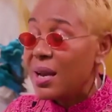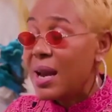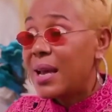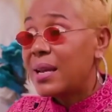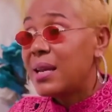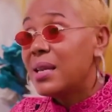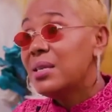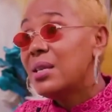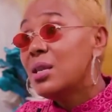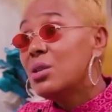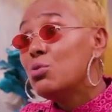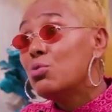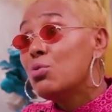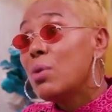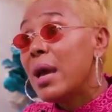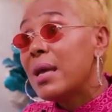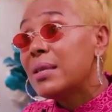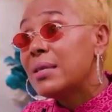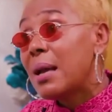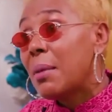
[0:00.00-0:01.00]
Like they say,
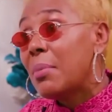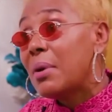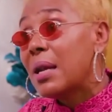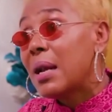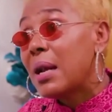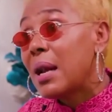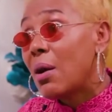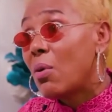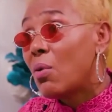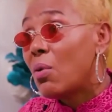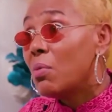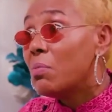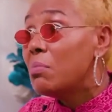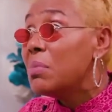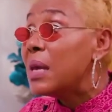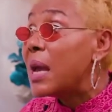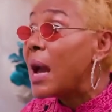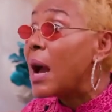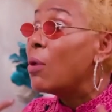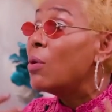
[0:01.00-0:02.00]
two heads are better than one.
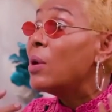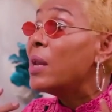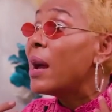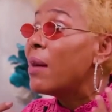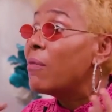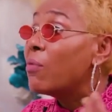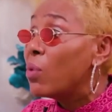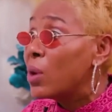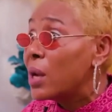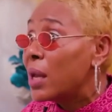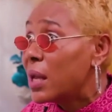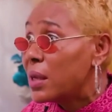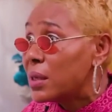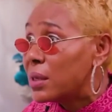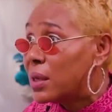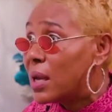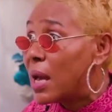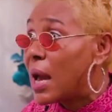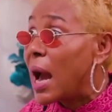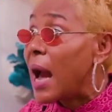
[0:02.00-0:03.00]
Me, I only have one head
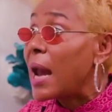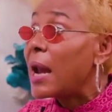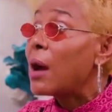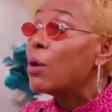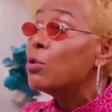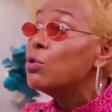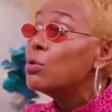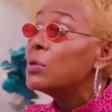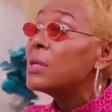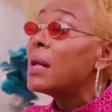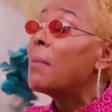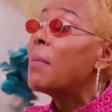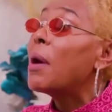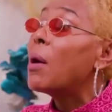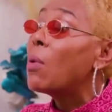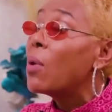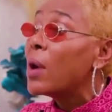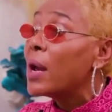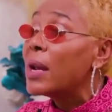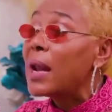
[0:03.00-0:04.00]
and I'll use that
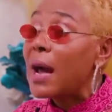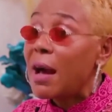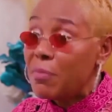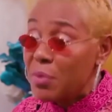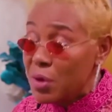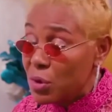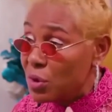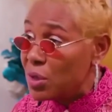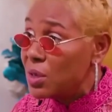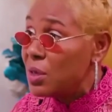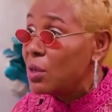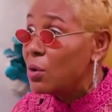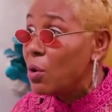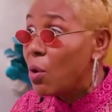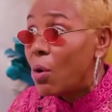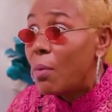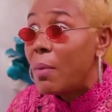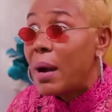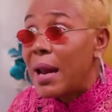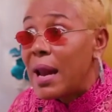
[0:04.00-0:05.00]
my one head. I've been using it
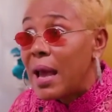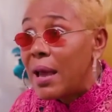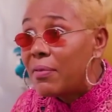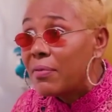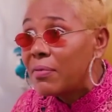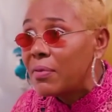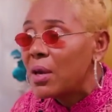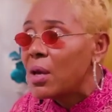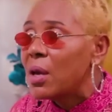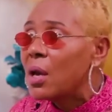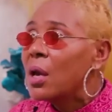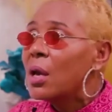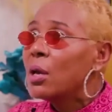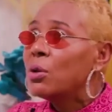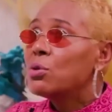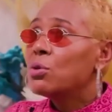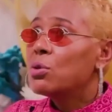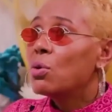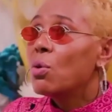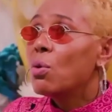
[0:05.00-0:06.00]
all my life.
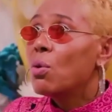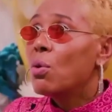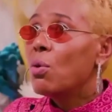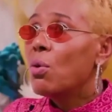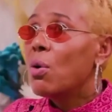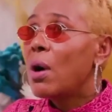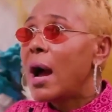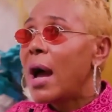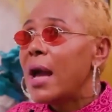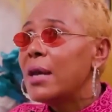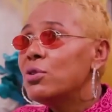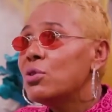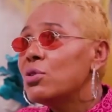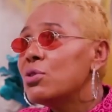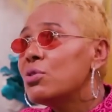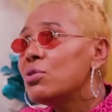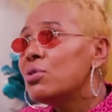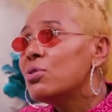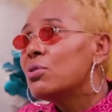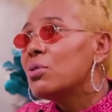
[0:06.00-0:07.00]
So mm. I
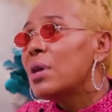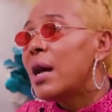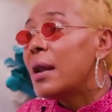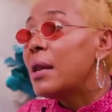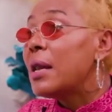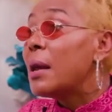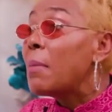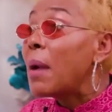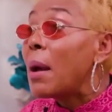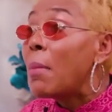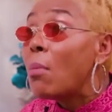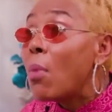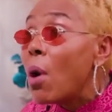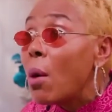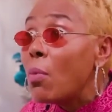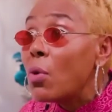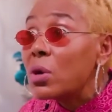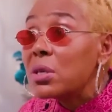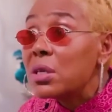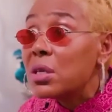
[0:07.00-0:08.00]
just and then my
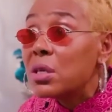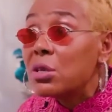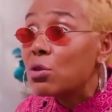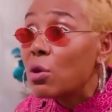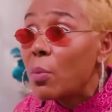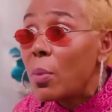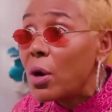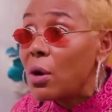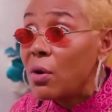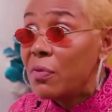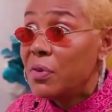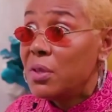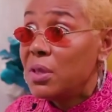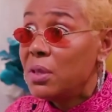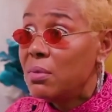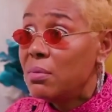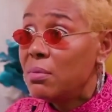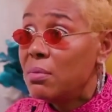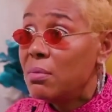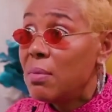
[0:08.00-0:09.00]
mom wasn't in support of it.
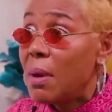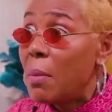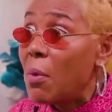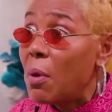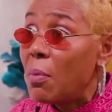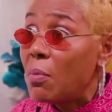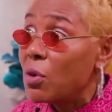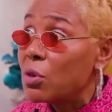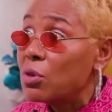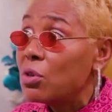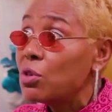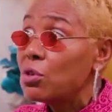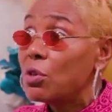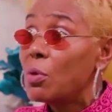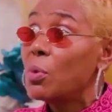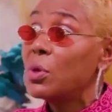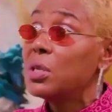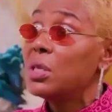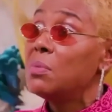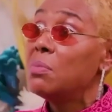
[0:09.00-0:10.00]
My mom was not
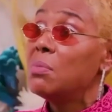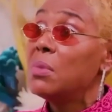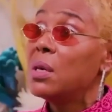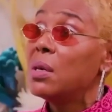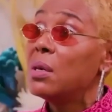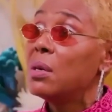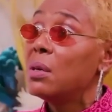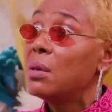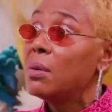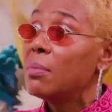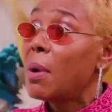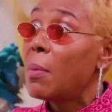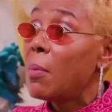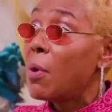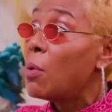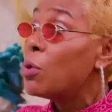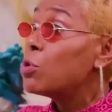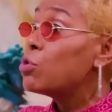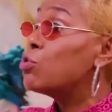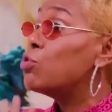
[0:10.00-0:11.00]
supporting me. My
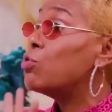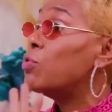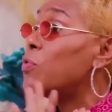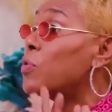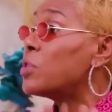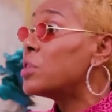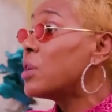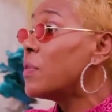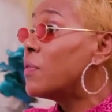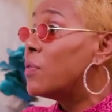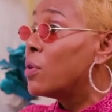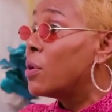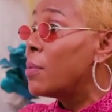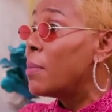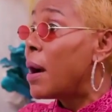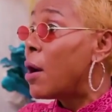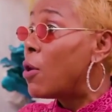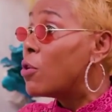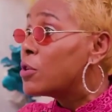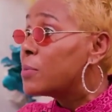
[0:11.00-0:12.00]
mom was 247 on
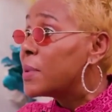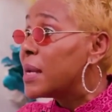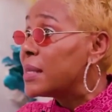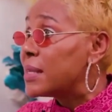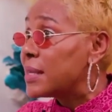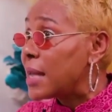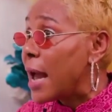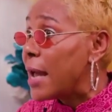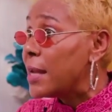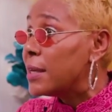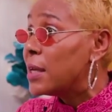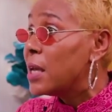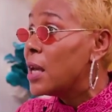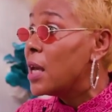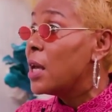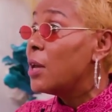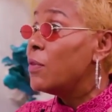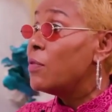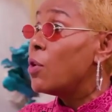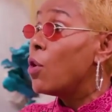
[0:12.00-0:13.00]
my husband's side. Right.